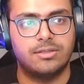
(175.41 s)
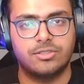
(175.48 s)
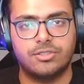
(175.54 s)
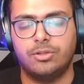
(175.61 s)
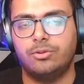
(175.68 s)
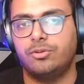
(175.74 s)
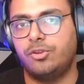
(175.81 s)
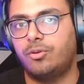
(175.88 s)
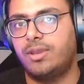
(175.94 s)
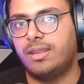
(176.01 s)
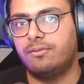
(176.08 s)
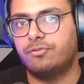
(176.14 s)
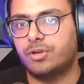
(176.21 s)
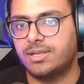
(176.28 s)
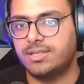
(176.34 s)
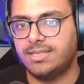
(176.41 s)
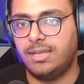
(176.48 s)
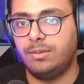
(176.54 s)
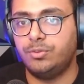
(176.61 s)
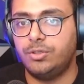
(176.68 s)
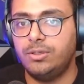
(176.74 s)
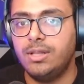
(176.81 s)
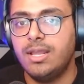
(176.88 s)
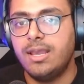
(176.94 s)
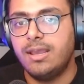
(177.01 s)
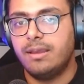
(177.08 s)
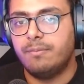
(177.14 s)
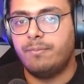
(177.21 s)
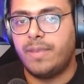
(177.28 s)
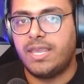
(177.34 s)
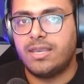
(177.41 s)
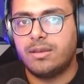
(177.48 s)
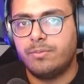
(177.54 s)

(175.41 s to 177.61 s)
So you can, for example, make